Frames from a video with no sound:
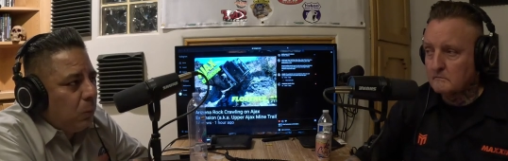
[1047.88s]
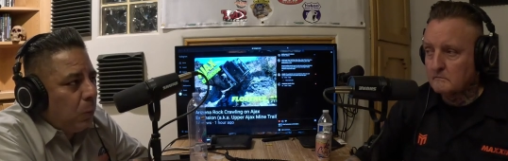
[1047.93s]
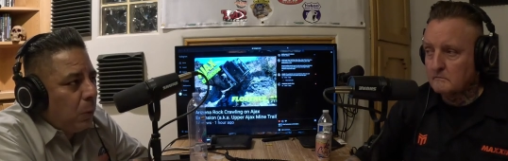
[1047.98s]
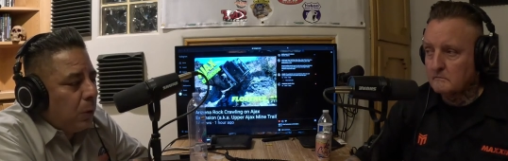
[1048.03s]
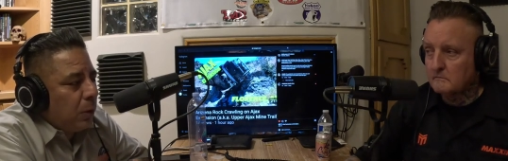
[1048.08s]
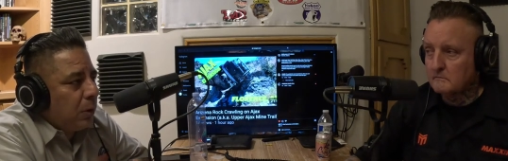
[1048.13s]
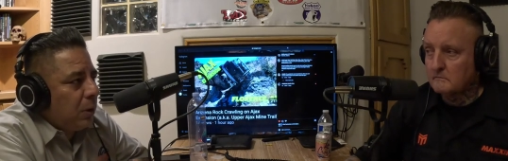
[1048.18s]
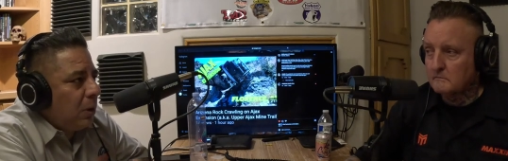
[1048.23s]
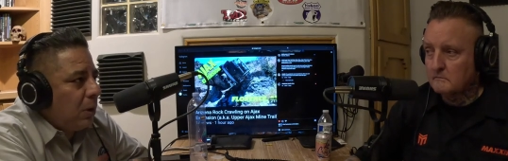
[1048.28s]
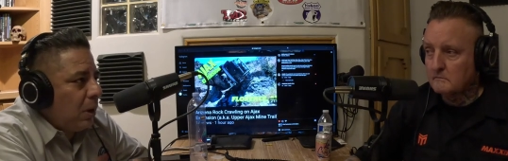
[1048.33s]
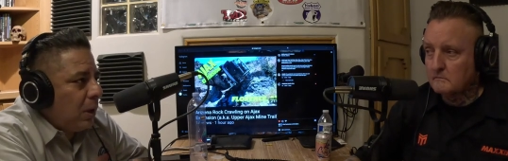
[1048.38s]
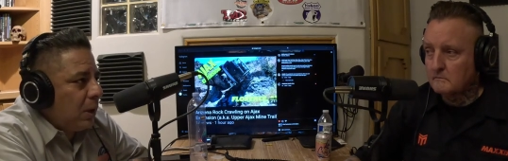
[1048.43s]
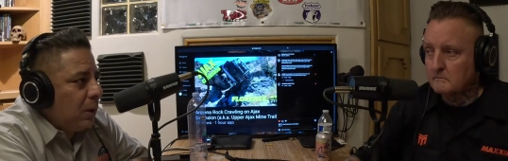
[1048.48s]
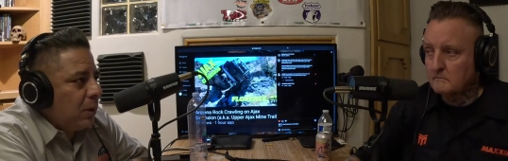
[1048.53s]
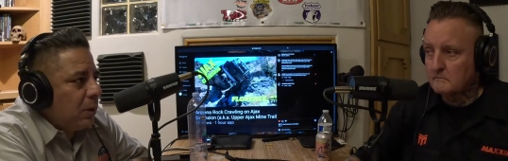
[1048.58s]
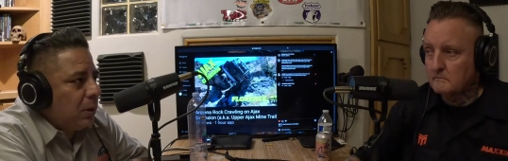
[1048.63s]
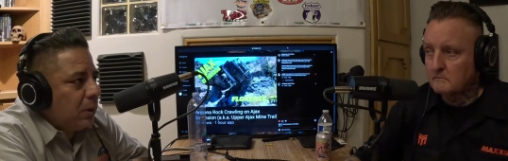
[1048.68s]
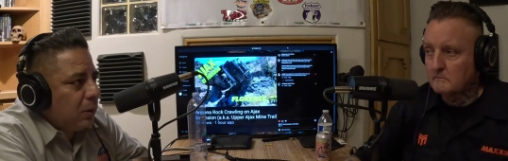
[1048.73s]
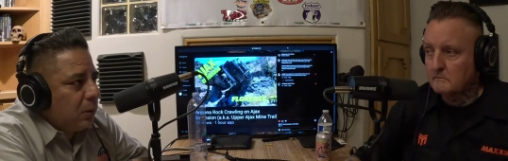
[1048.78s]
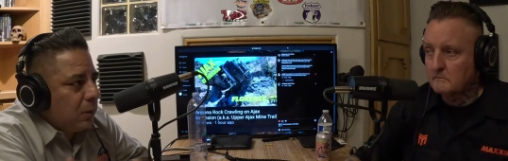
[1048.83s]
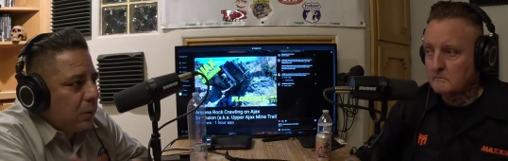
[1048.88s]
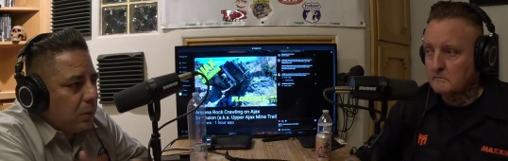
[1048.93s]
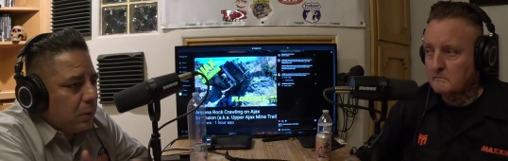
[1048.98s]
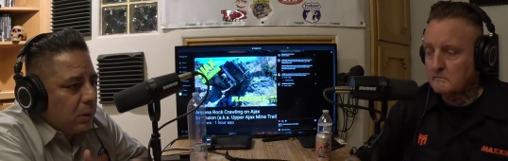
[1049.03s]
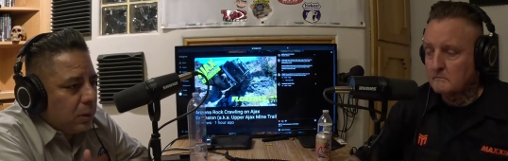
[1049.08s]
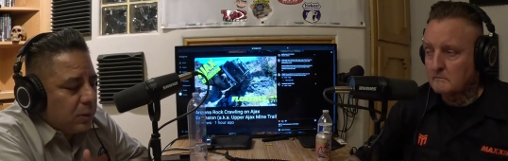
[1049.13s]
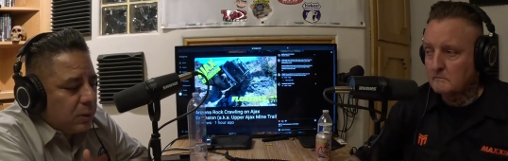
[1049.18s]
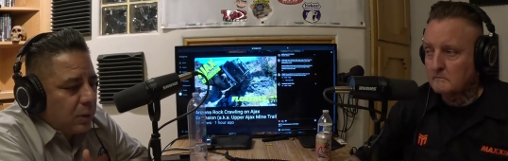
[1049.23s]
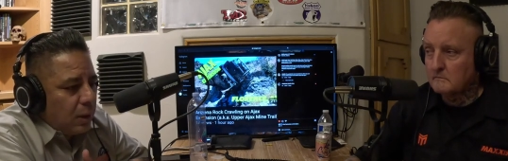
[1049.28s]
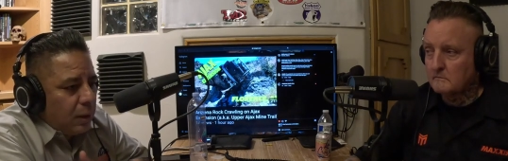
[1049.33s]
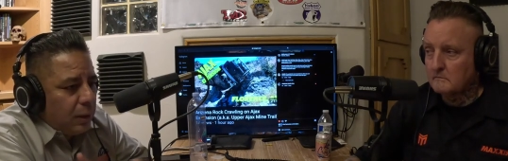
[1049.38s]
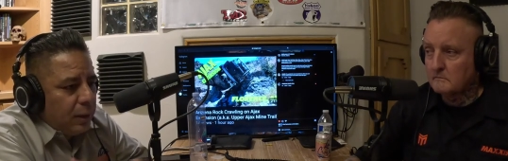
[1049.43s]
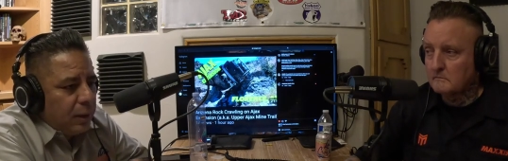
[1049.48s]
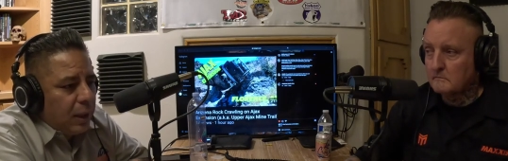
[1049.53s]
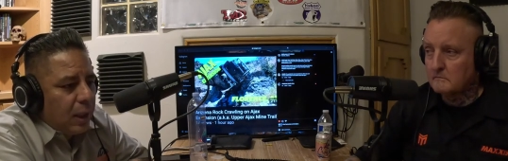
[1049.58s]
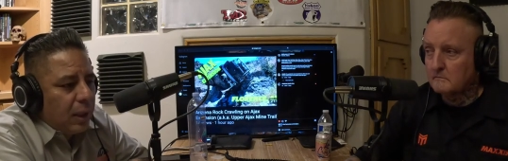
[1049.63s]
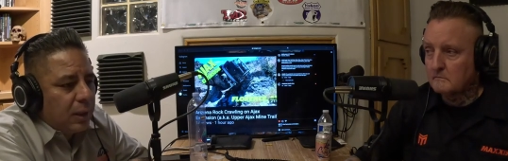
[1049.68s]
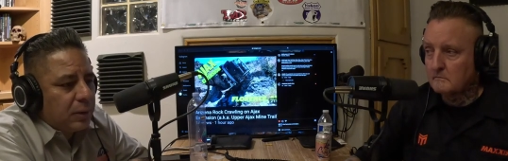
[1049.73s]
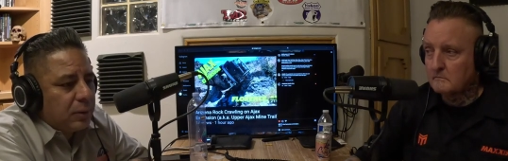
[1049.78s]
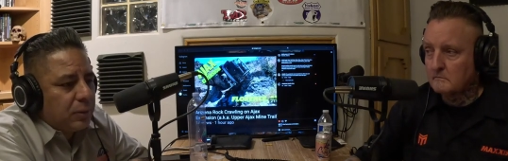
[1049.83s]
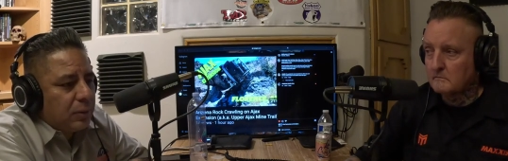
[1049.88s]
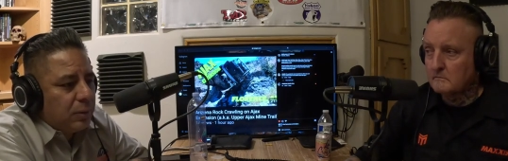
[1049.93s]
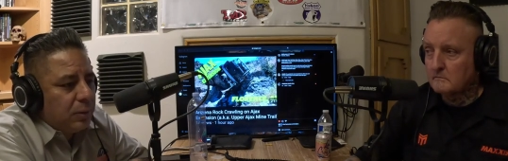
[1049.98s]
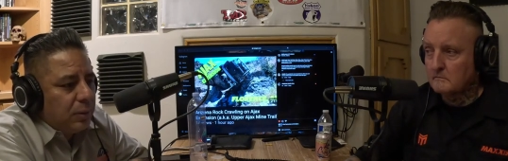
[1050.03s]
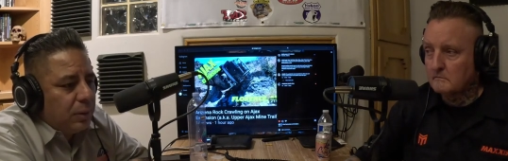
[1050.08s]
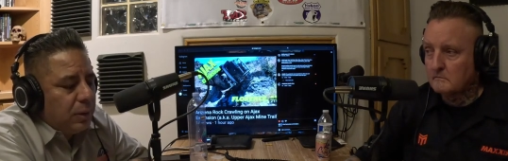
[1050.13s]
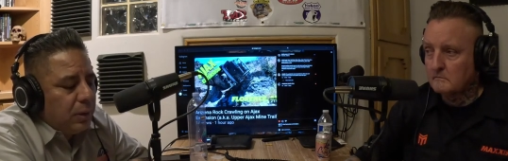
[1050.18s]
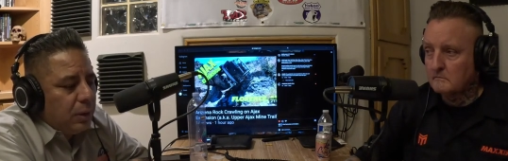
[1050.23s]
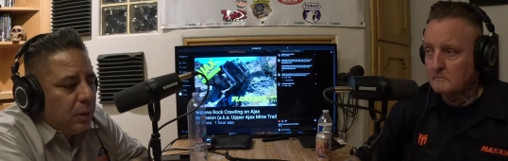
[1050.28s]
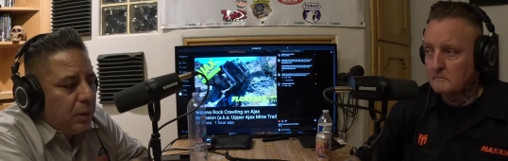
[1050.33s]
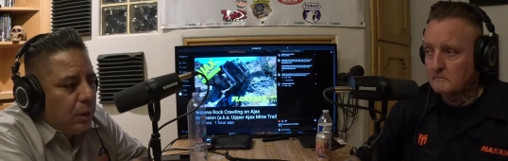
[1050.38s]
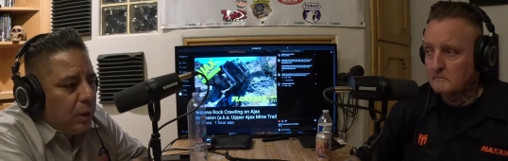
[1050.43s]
Speaker 1: work like a solid axle.